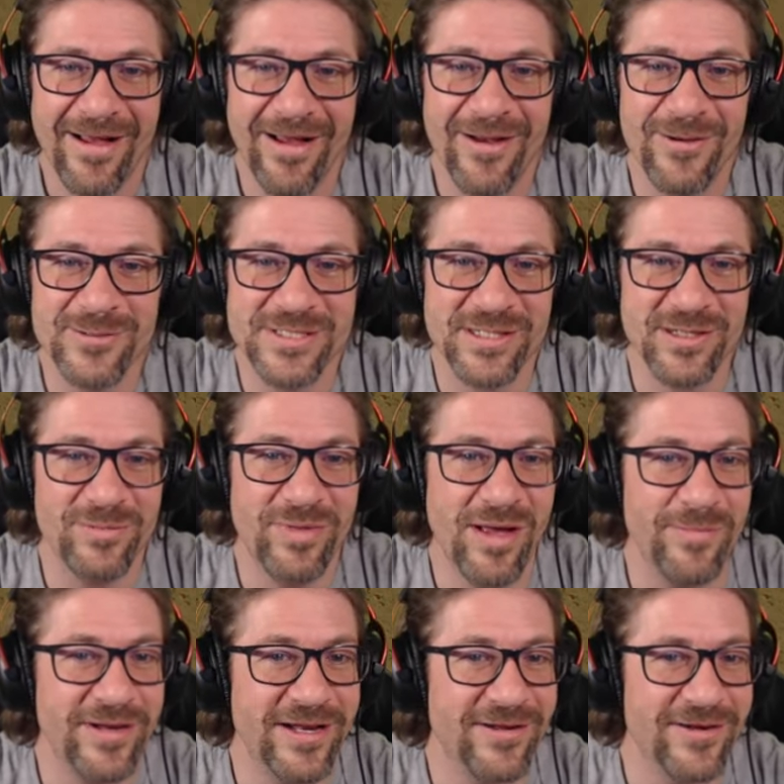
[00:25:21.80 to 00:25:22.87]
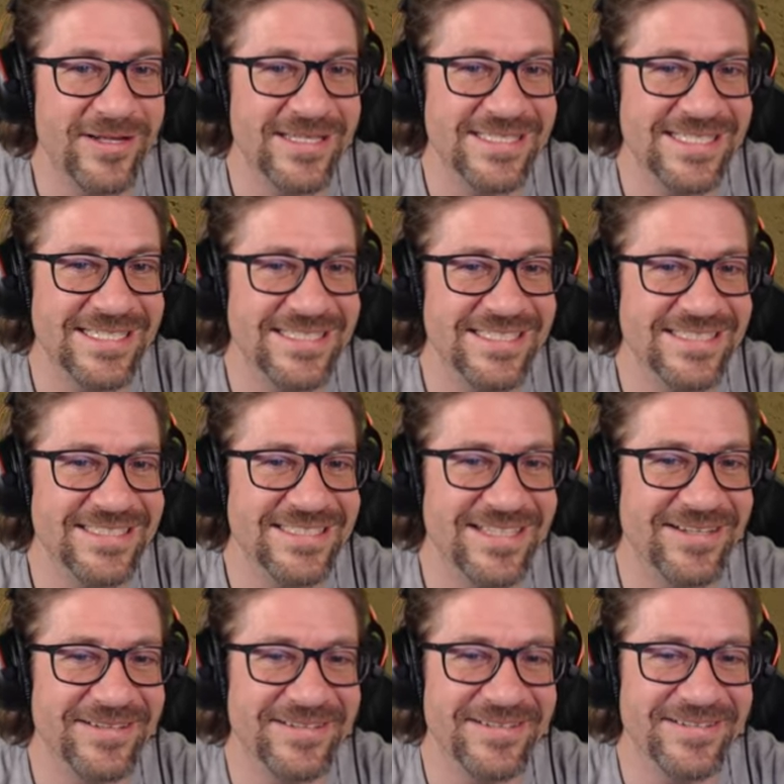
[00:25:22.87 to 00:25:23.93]
was it going to pop it out on its end?
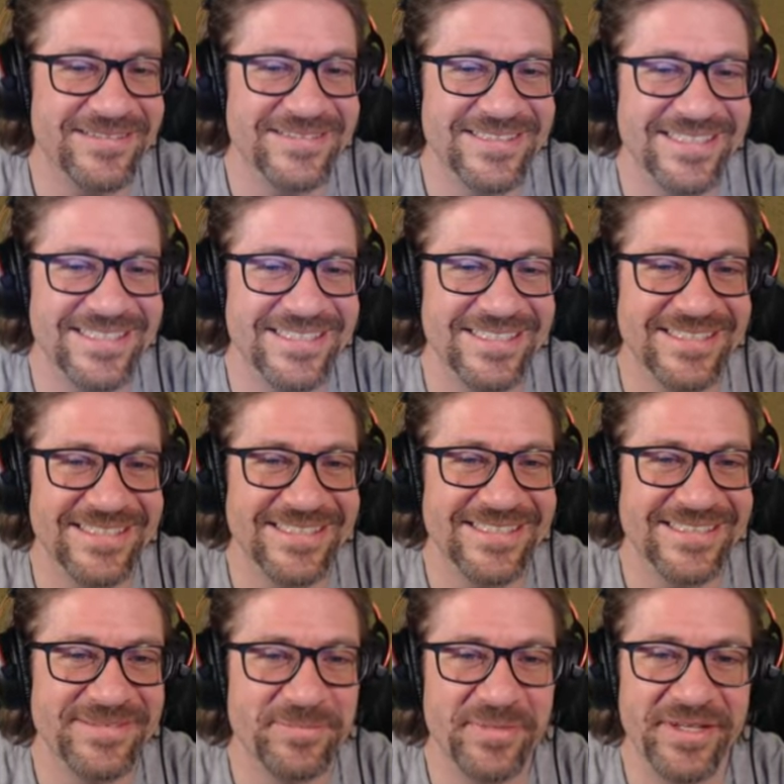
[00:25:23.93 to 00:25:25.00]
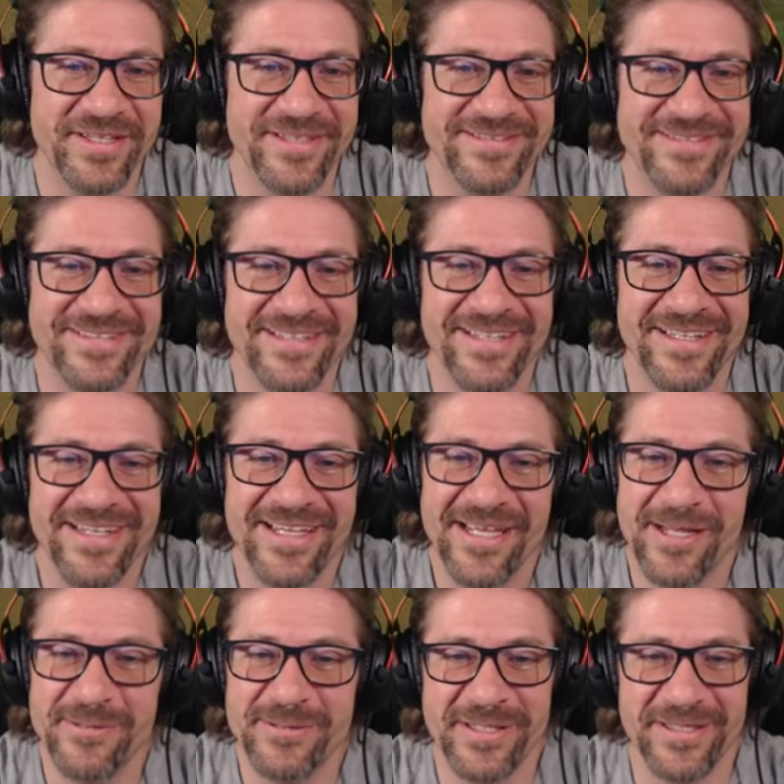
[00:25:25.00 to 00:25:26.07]
Oh, it didn't, but
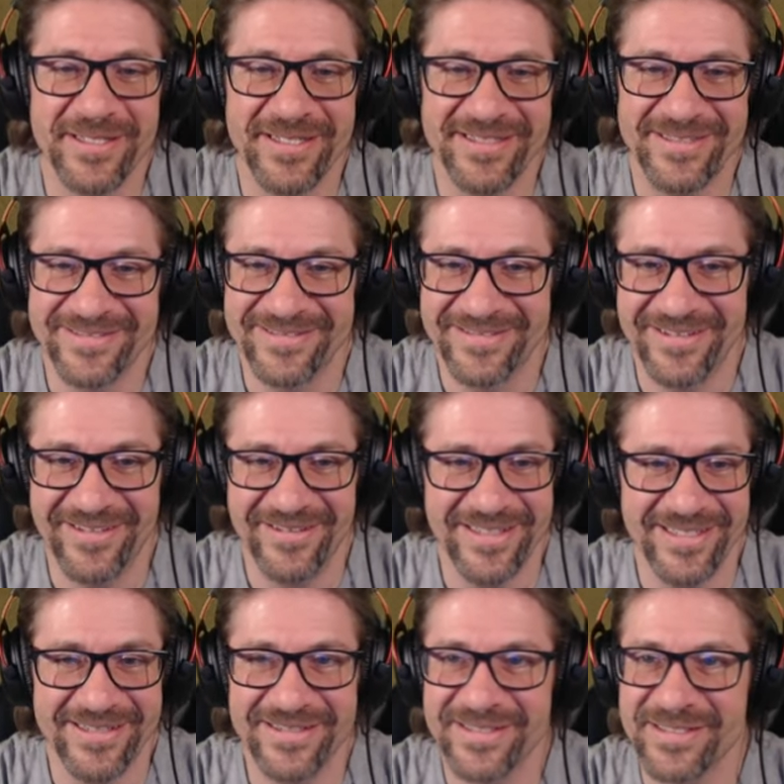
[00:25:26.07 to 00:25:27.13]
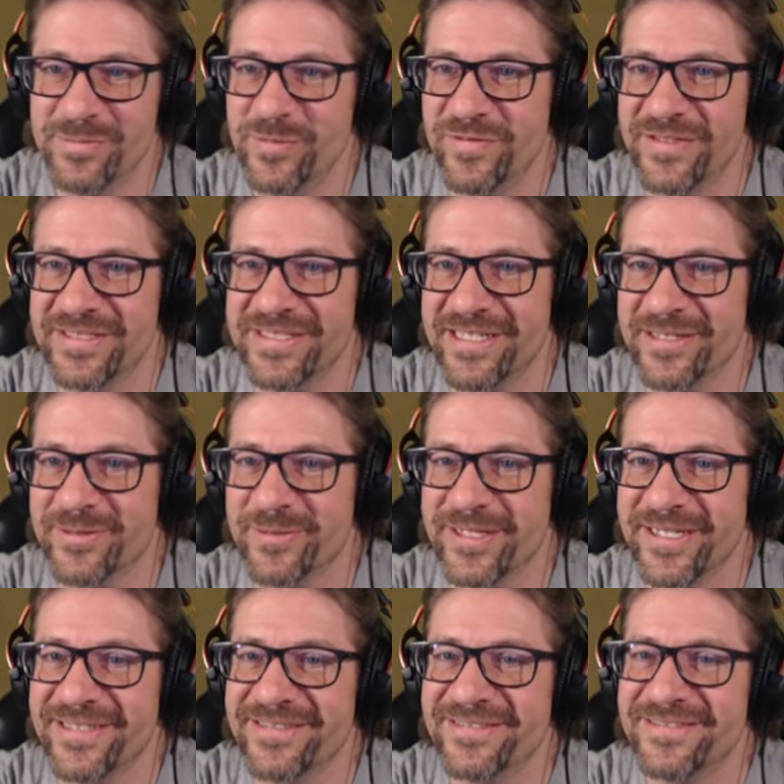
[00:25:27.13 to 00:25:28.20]
it was a thought. All right, let's move this out of the way.